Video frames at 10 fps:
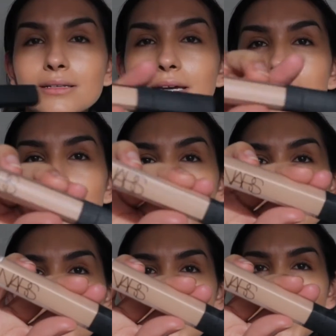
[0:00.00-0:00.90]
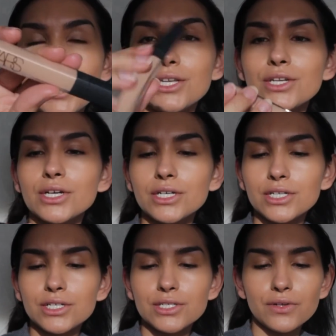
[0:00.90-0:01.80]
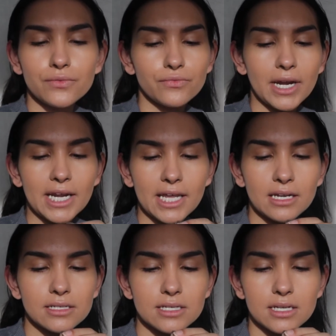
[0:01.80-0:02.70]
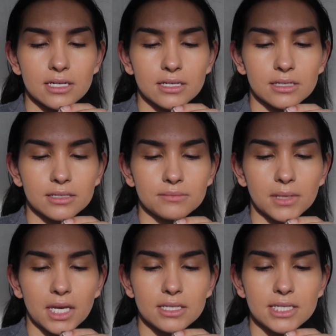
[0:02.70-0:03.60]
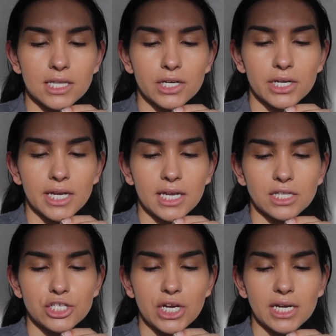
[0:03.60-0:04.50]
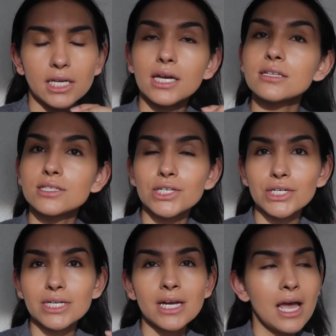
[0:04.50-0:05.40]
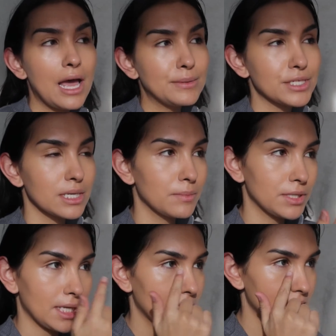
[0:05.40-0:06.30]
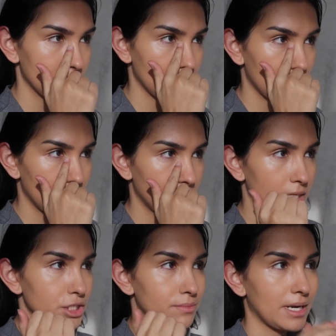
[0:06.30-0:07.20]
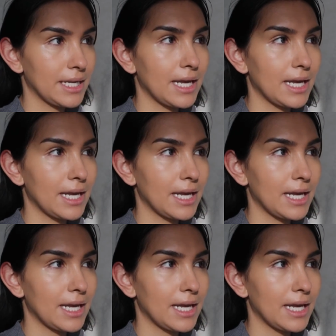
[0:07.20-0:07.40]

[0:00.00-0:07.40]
Next, using NARS Radiant um, Concealer in the shade Custard. I'm just going to put that um, under my